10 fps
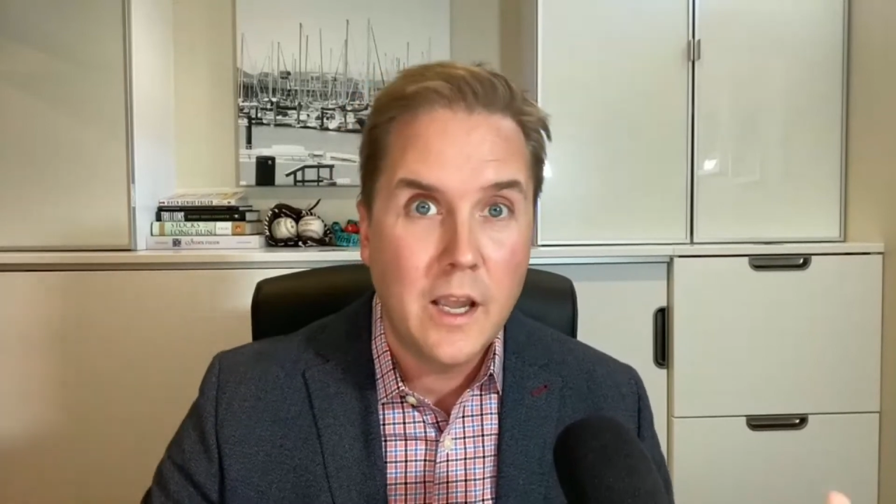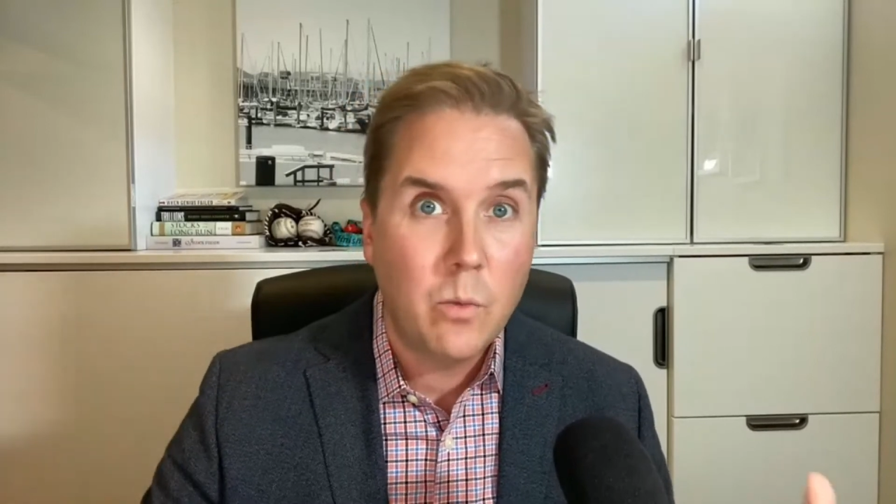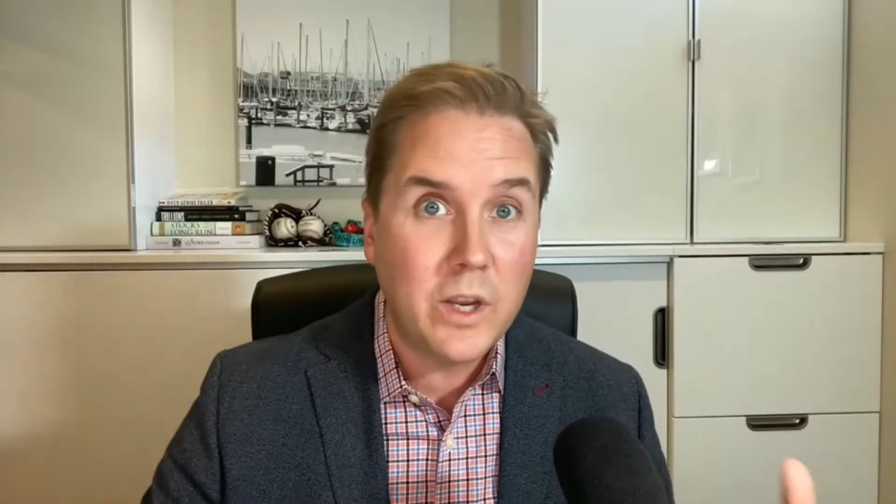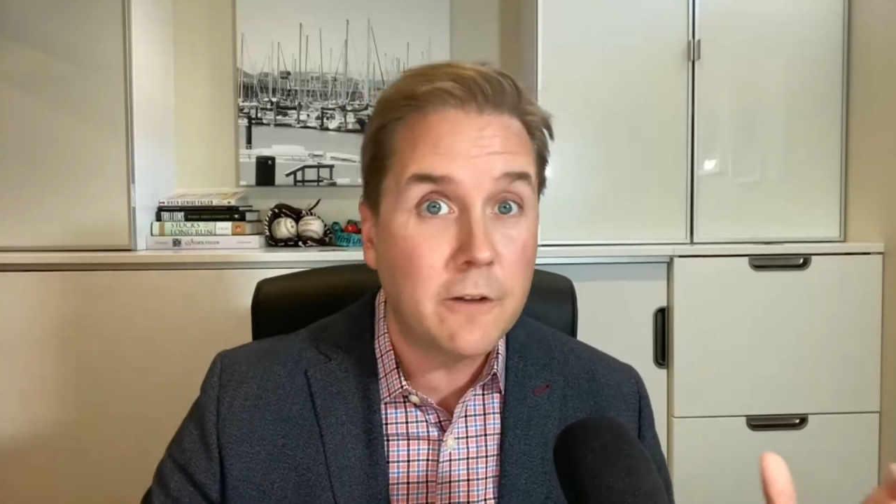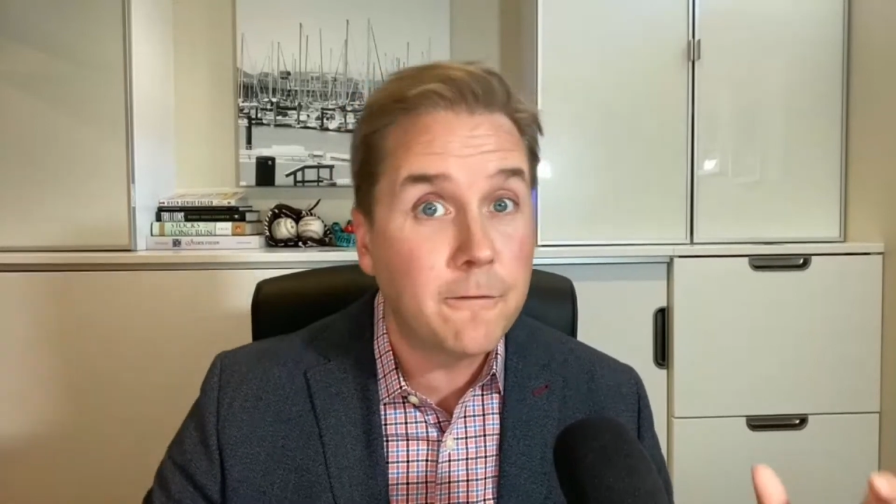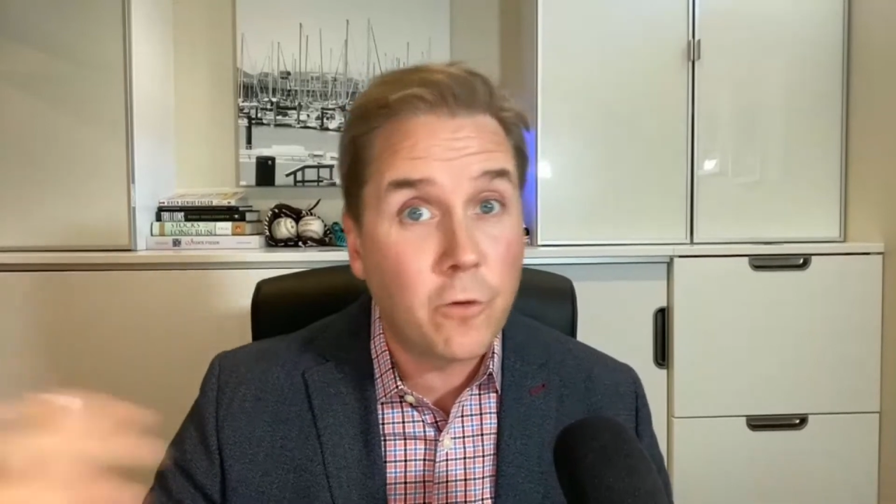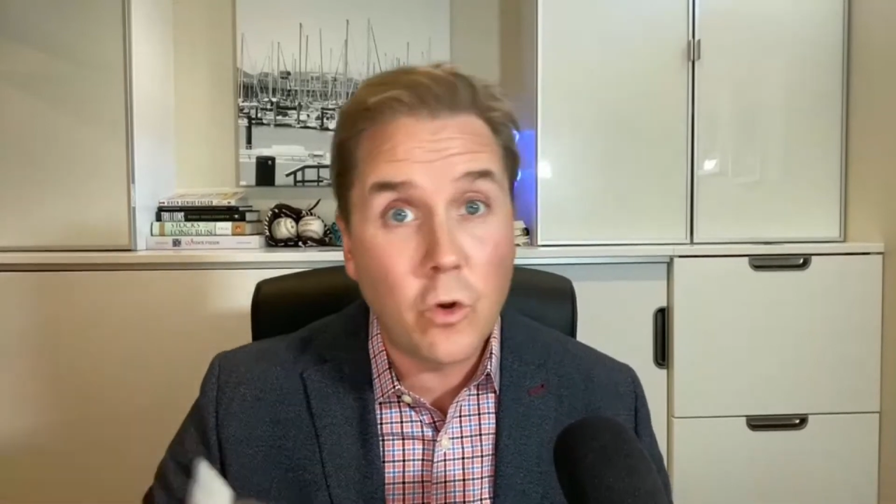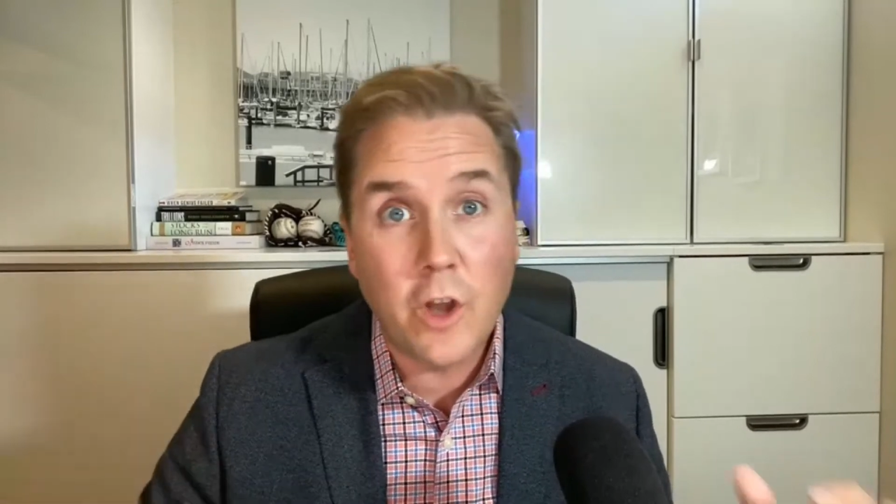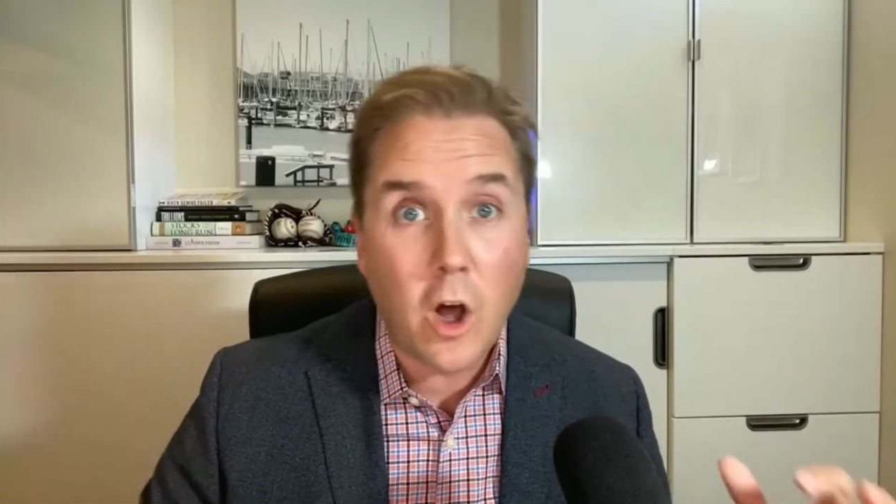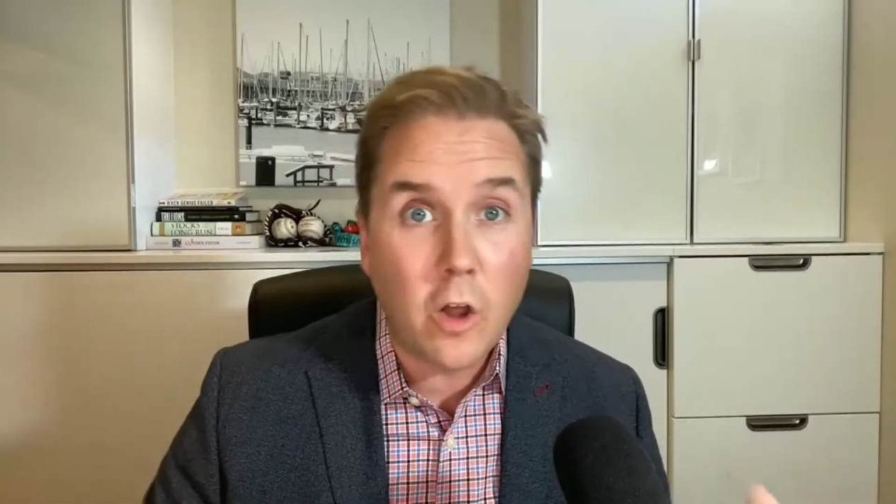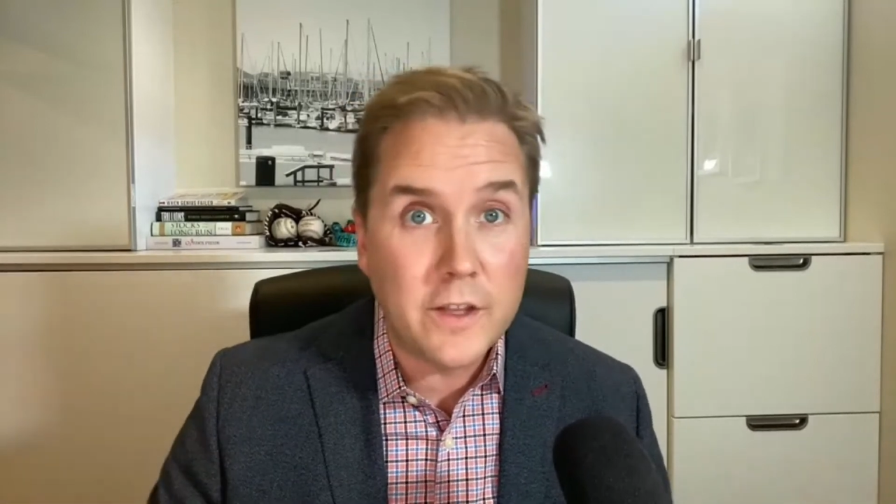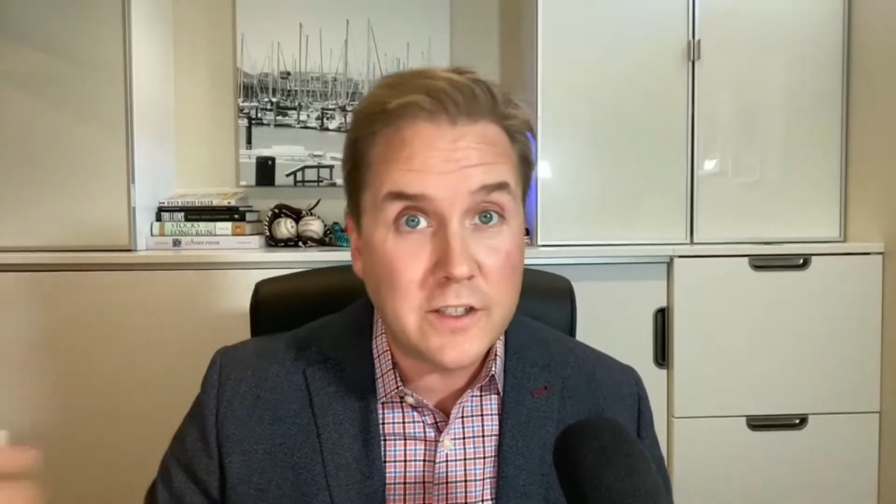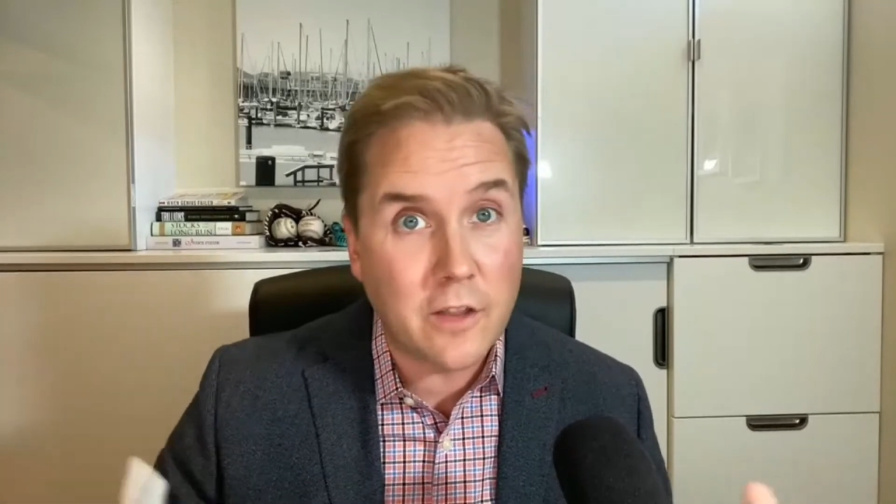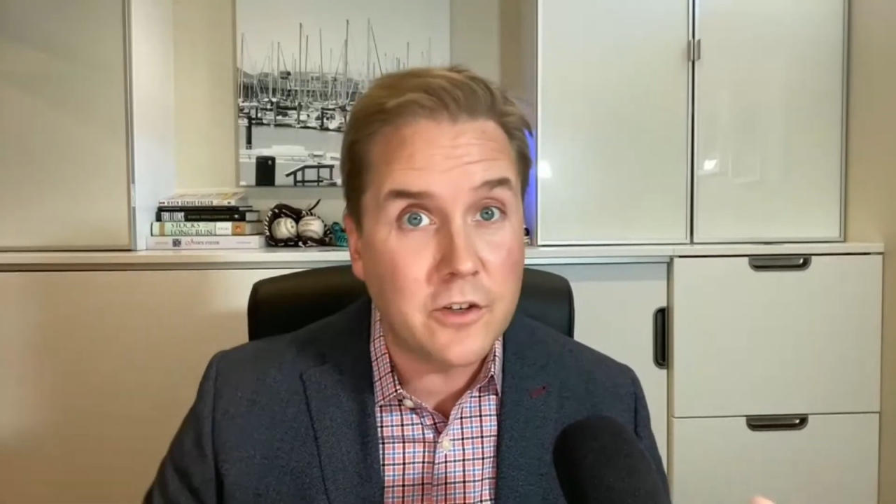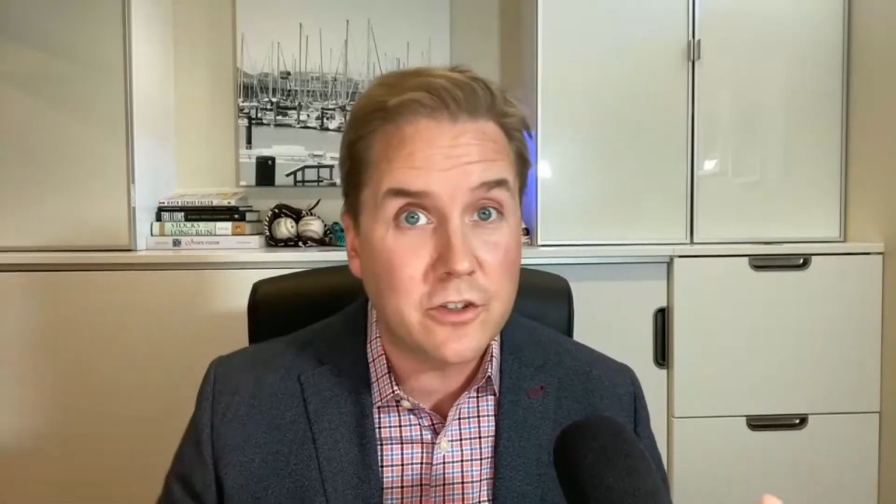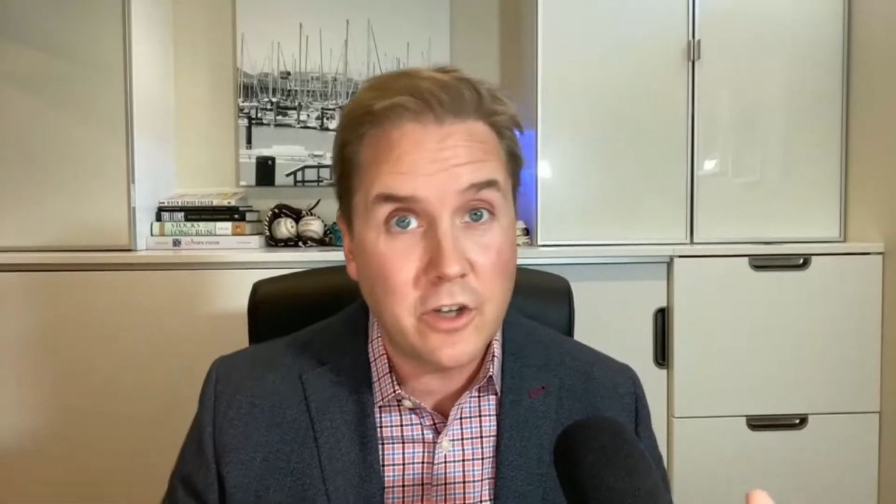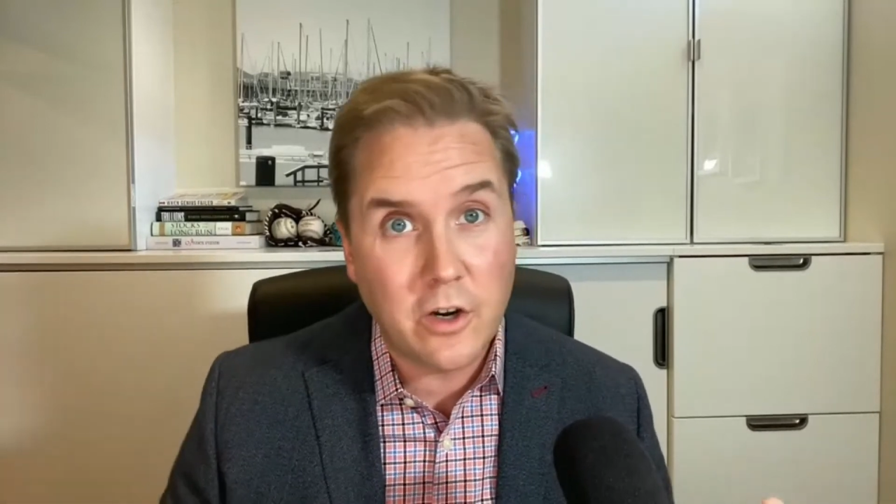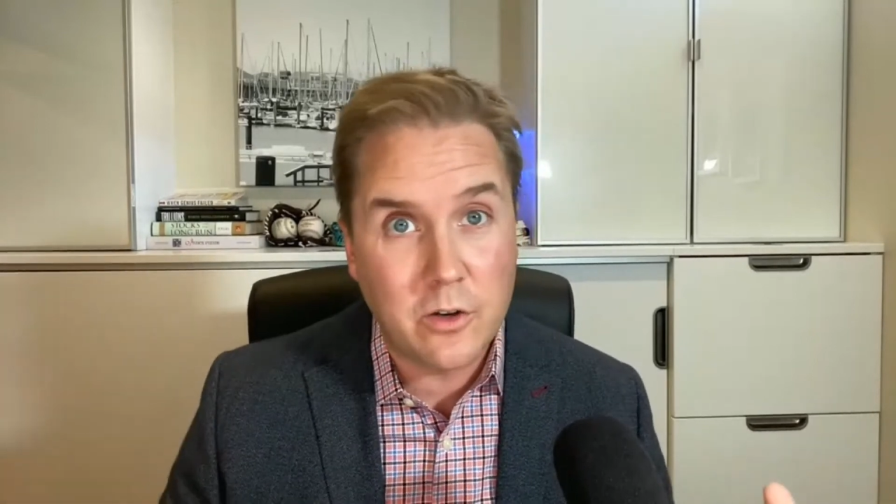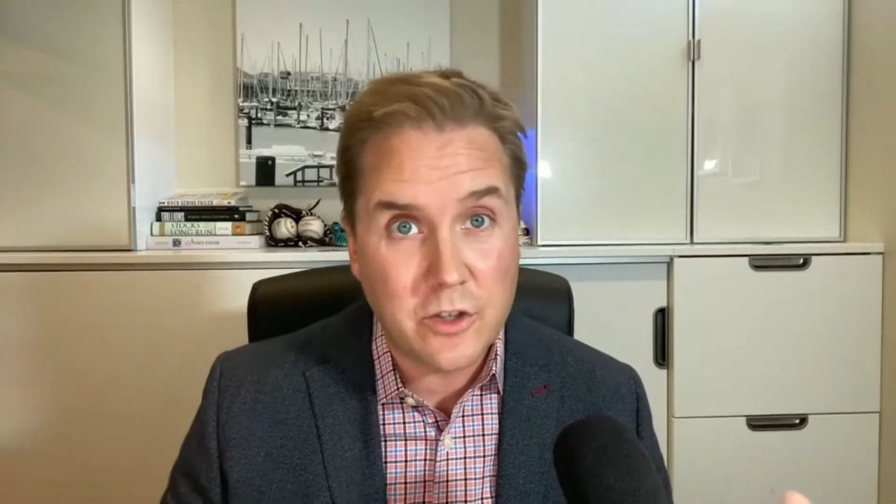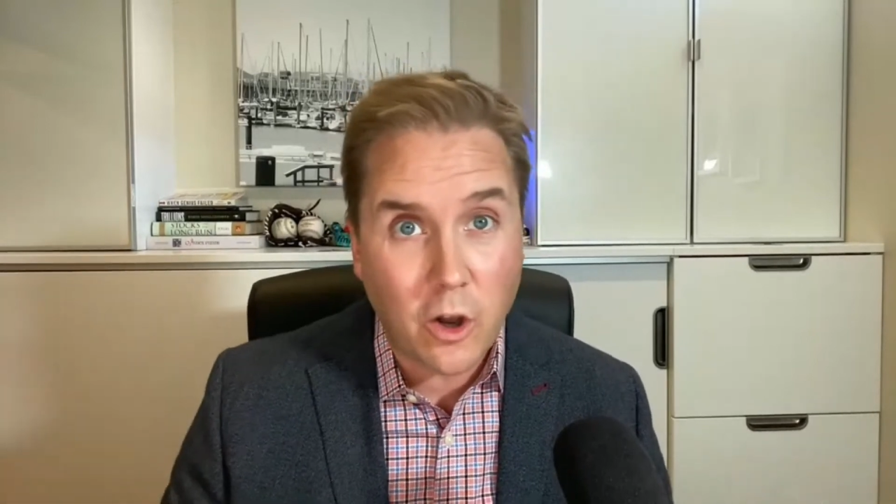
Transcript: We can fold all these other scenarios